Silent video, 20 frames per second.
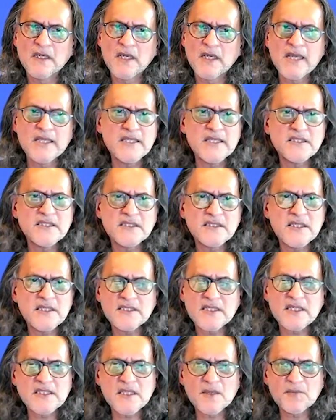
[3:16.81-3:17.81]
And it's, he
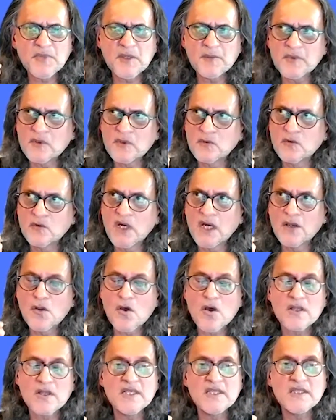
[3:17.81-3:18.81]
says that people who are
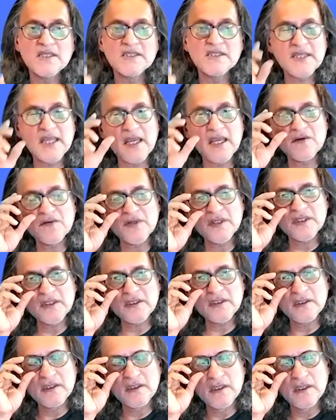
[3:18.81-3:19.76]
not in this area